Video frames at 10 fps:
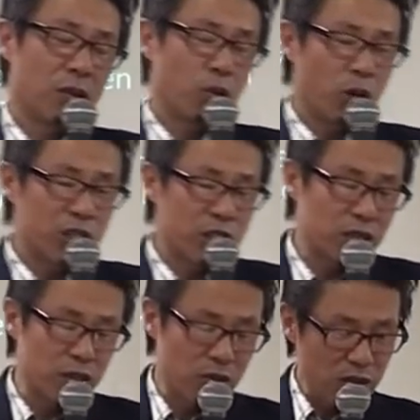
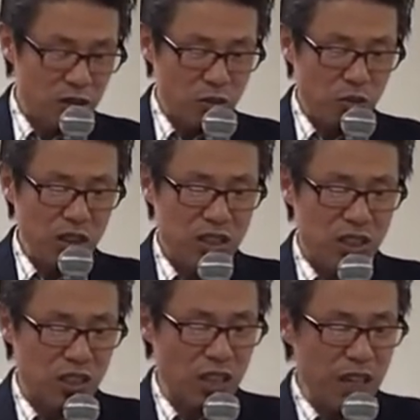Question What is
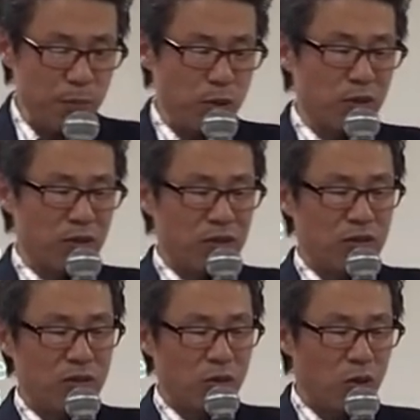disciple?
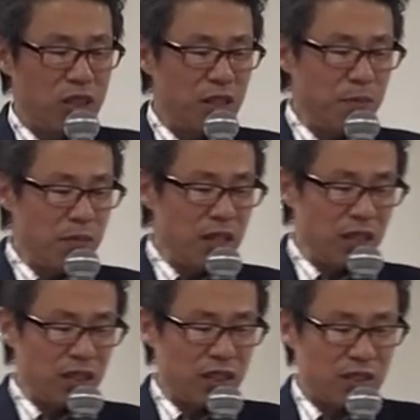What does it
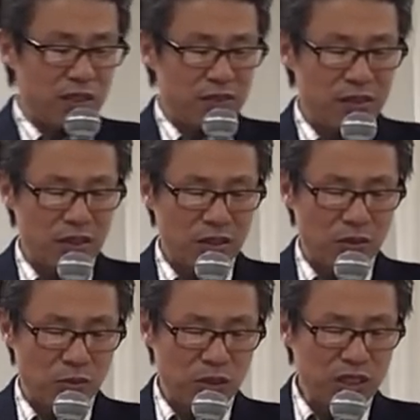mean? What